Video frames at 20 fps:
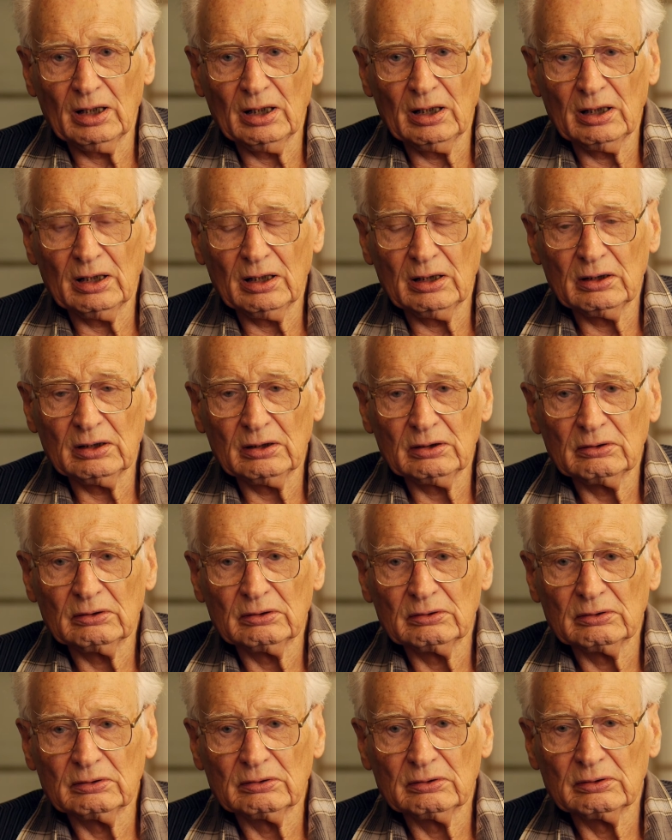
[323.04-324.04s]
a
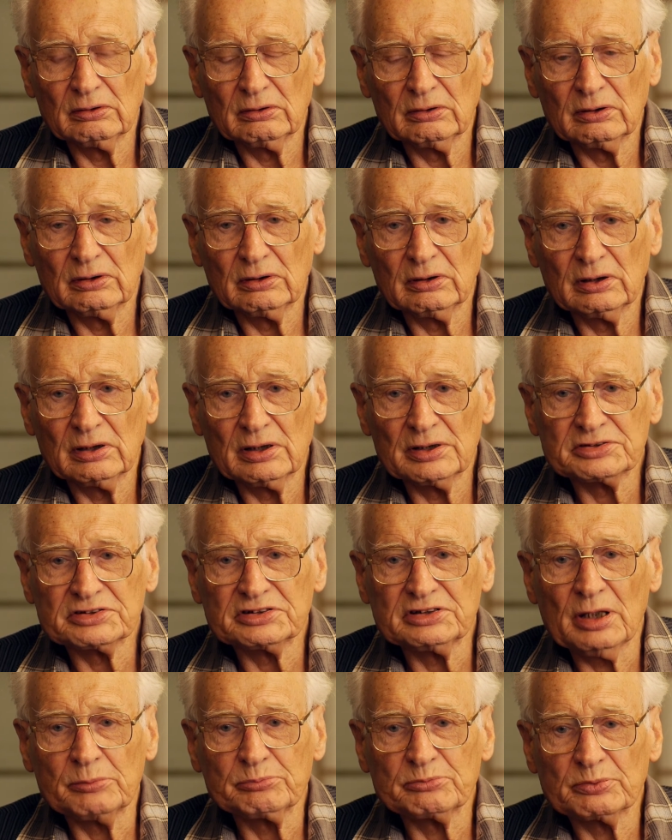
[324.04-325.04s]

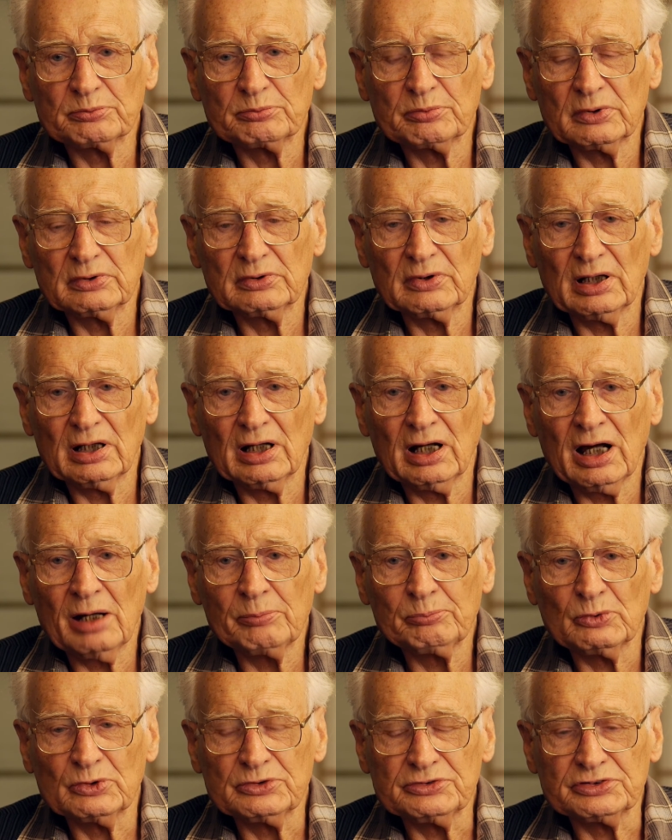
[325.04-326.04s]
step
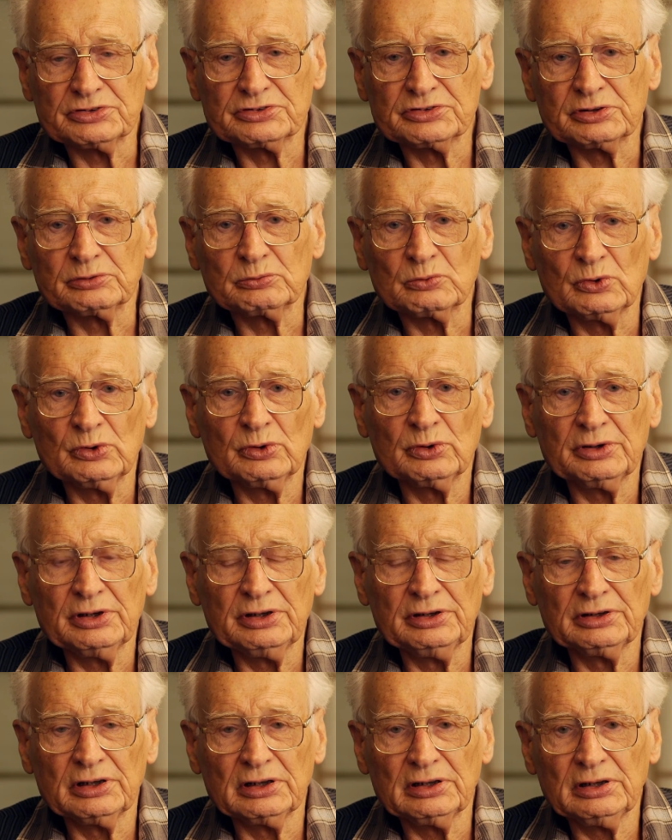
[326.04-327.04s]
upwards, as it were,
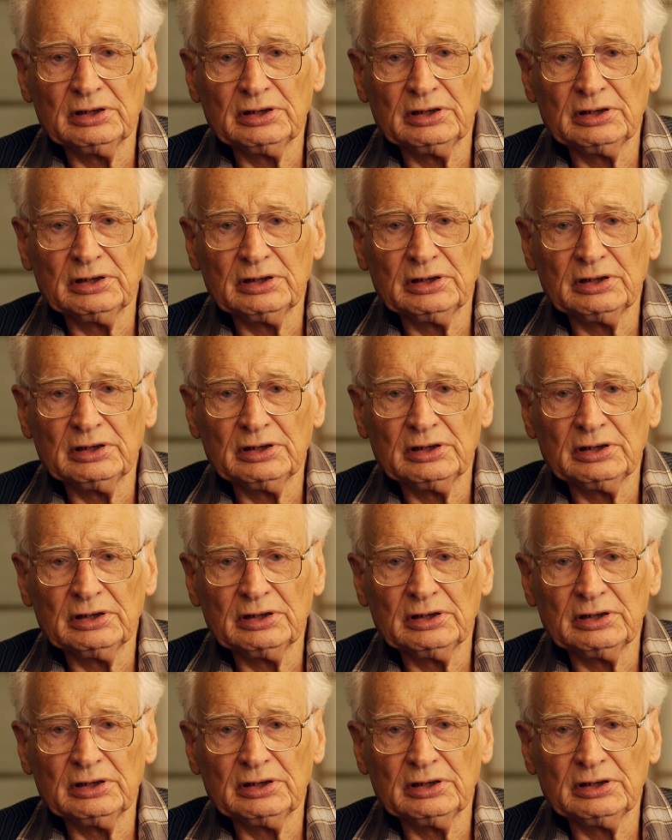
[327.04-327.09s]
in